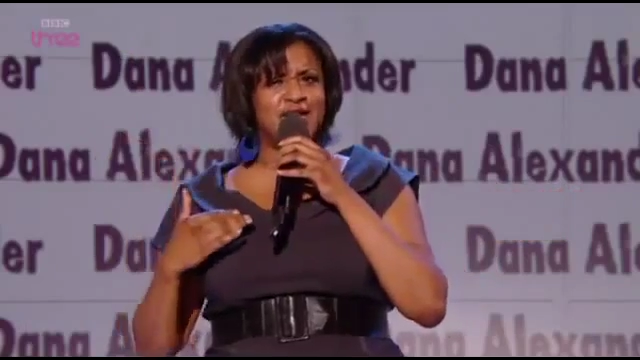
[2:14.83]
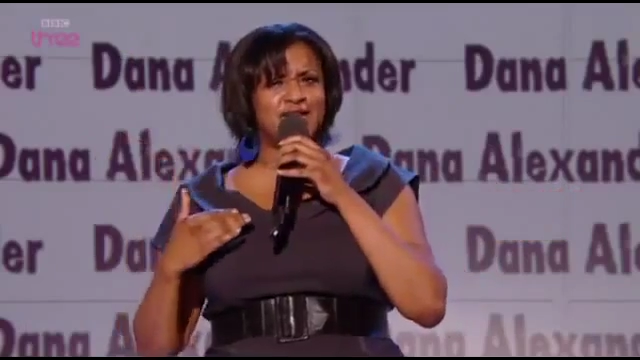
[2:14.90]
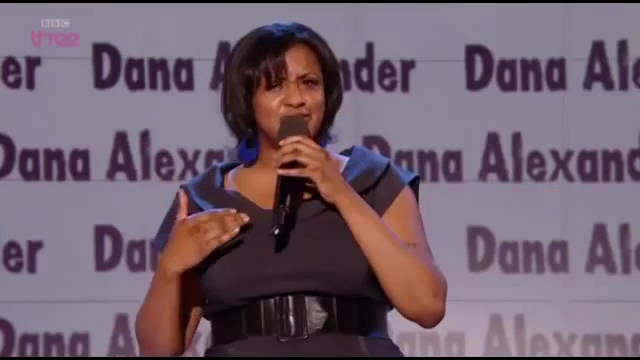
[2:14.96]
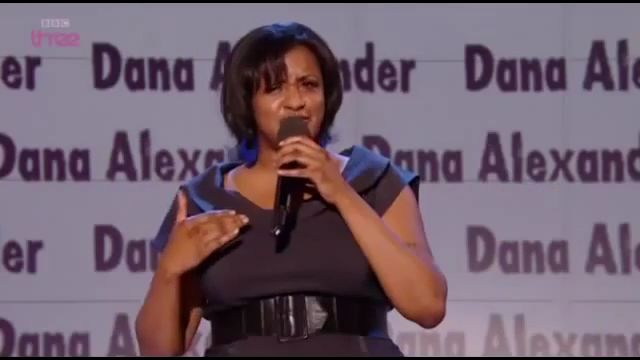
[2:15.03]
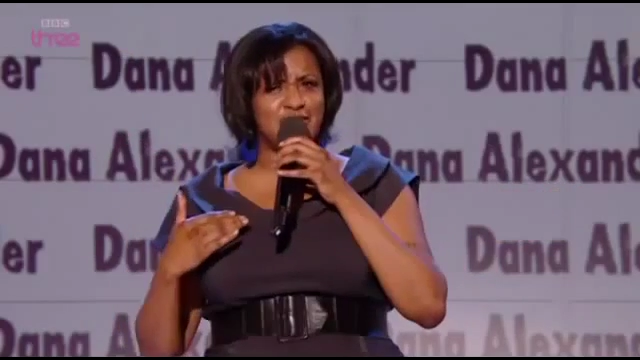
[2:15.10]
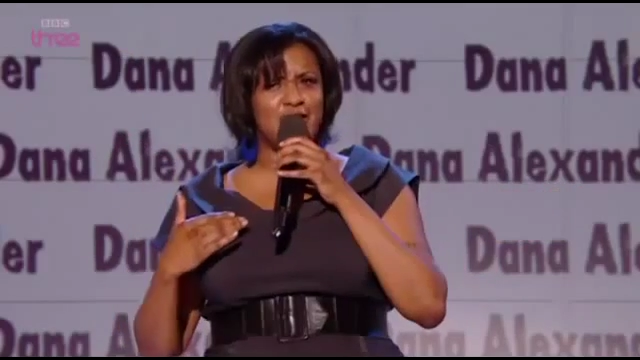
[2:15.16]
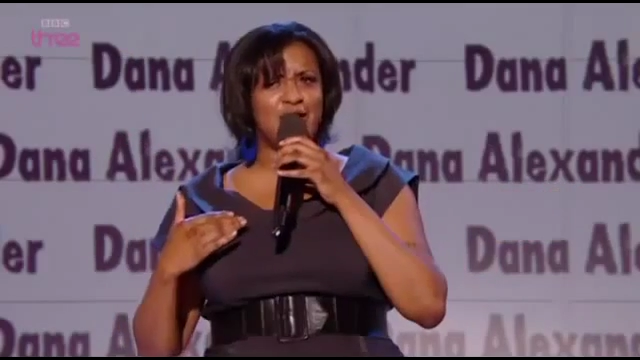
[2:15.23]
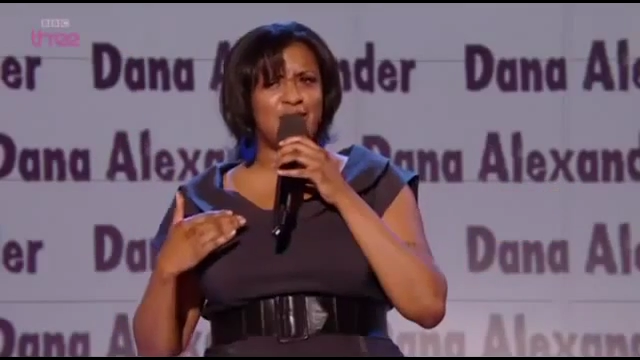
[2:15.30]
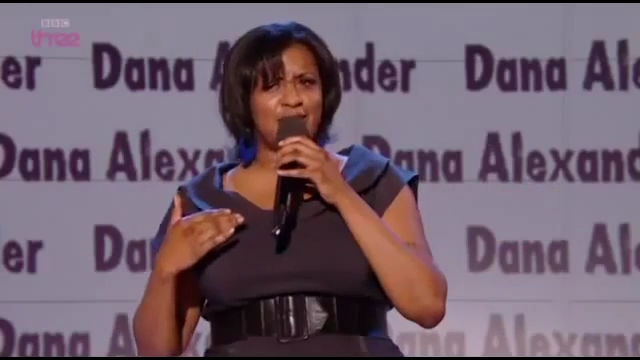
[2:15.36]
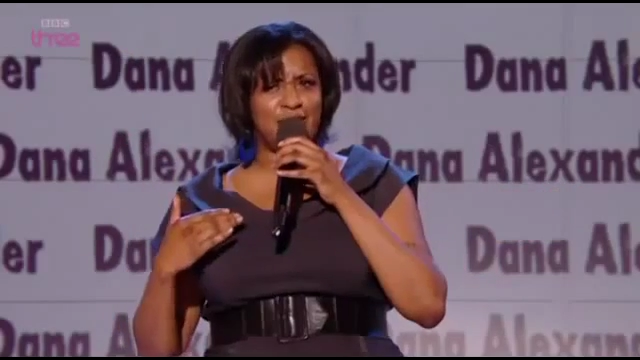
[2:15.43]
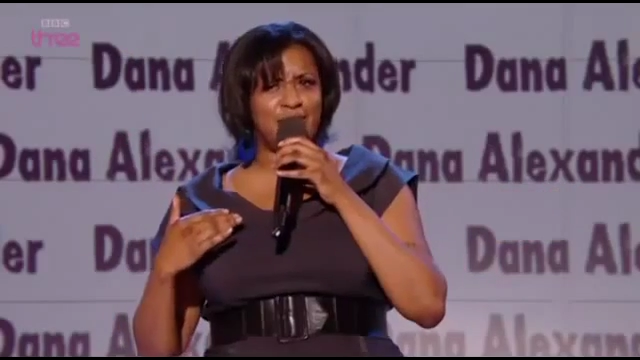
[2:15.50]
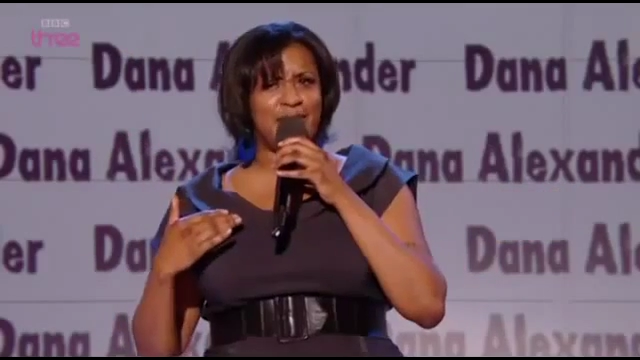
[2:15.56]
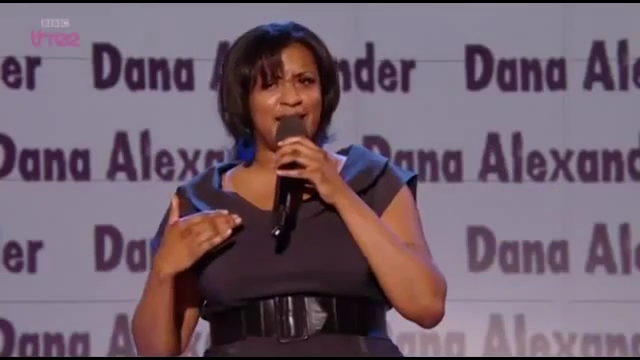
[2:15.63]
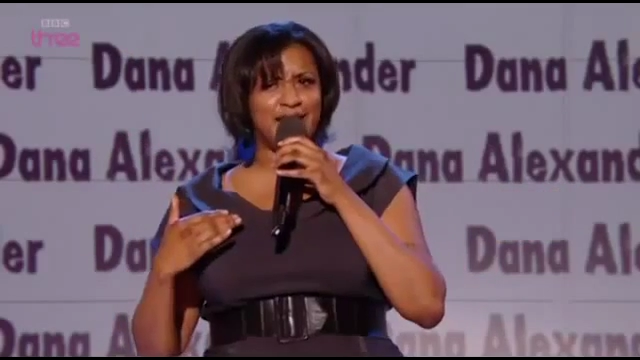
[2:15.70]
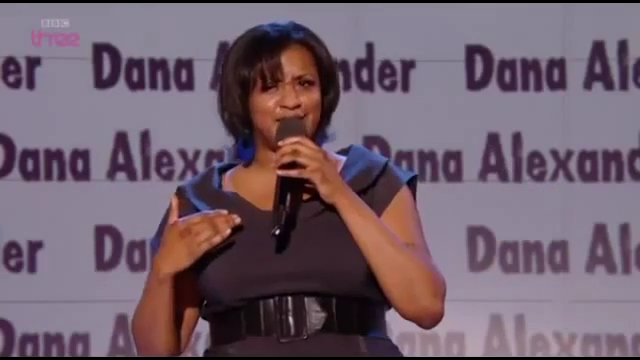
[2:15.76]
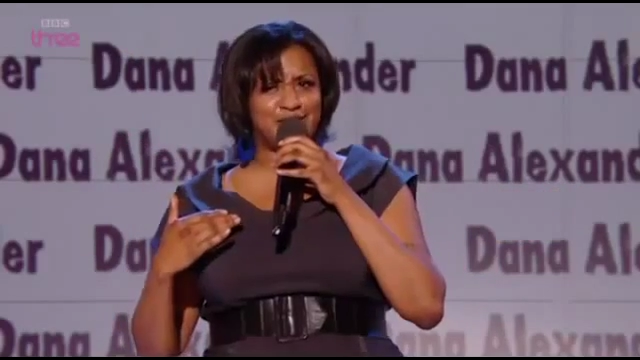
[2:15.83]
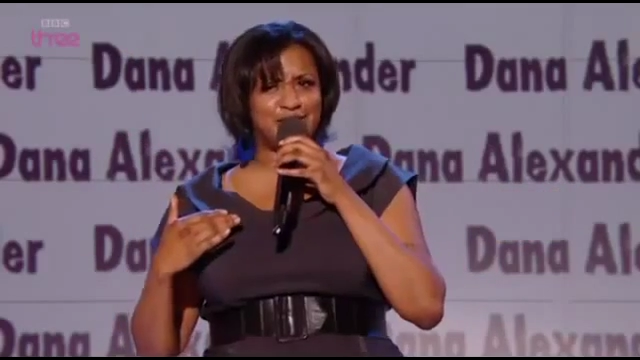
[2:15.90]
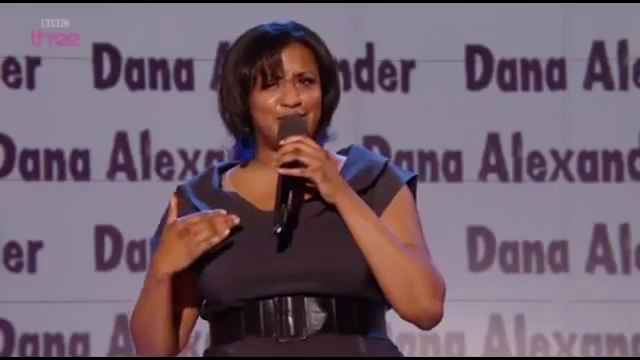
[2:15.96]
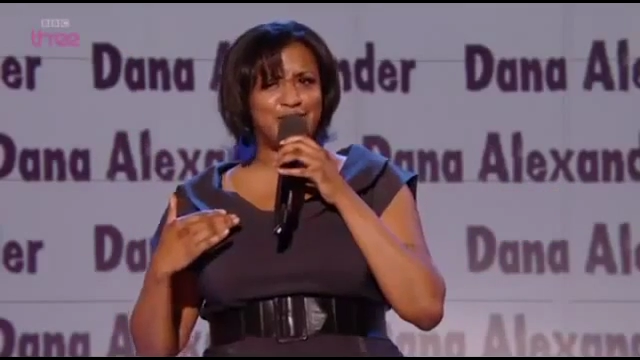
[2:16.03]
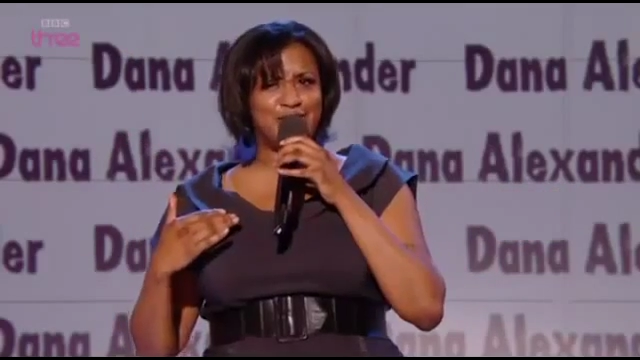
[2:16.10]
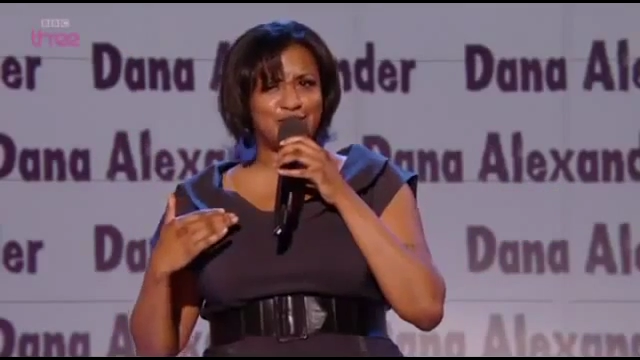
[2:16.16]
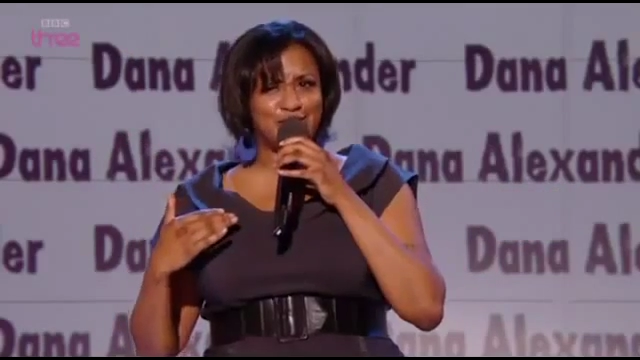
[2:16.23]
he's not our
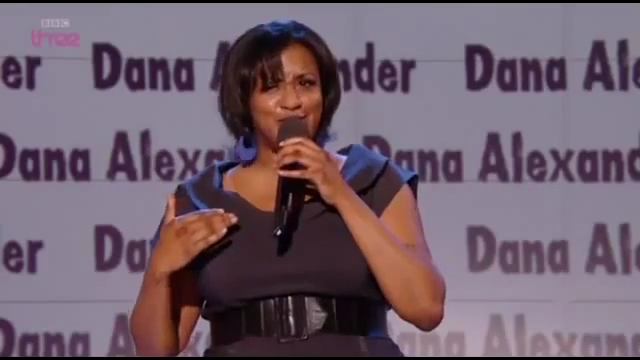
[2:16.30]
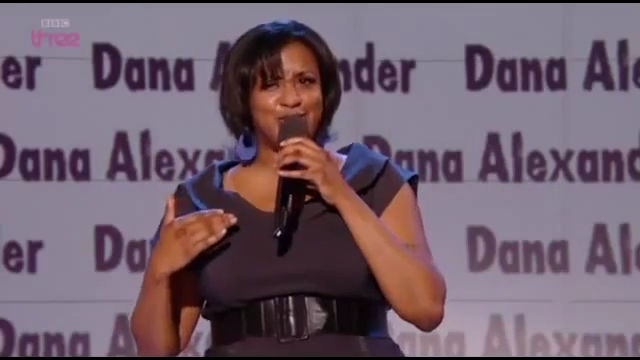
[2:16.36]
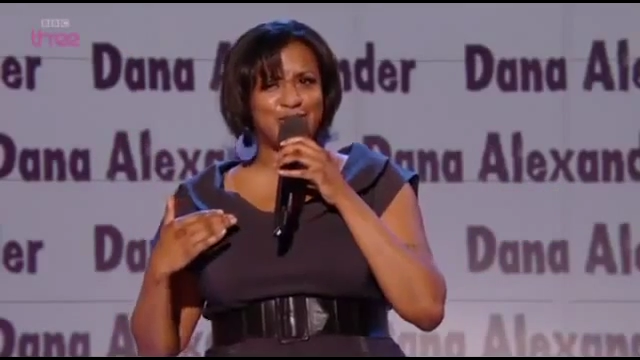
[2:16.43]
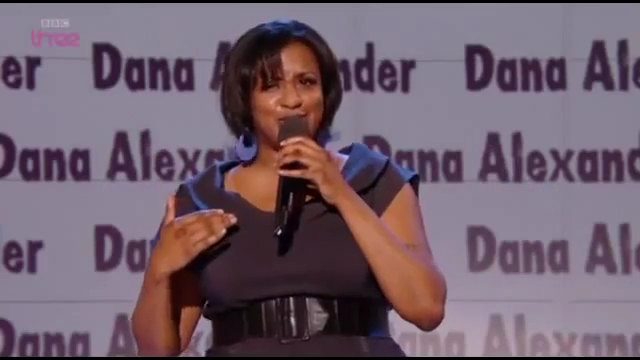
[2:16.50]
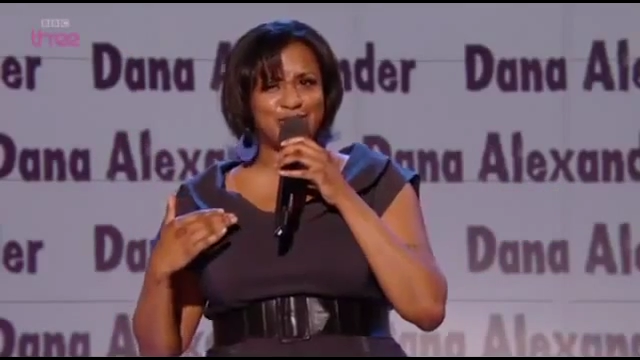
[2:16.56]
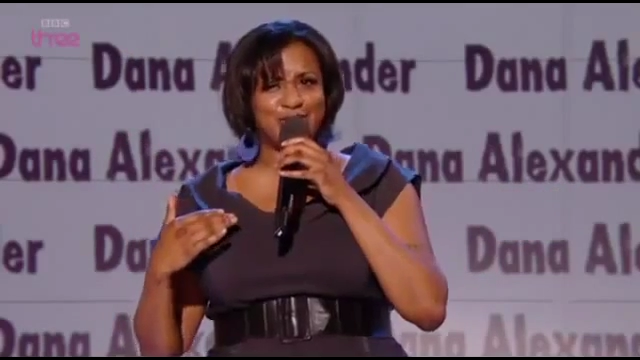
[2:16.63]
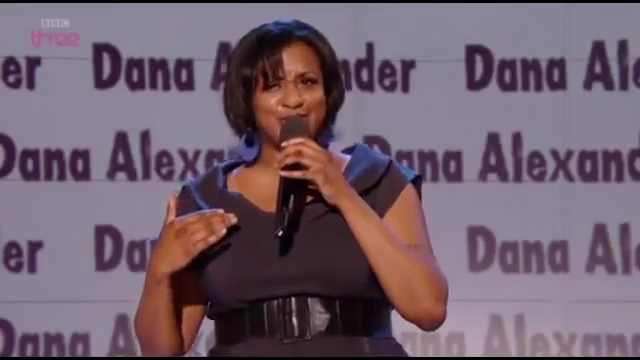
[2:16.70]
ambassador. You know?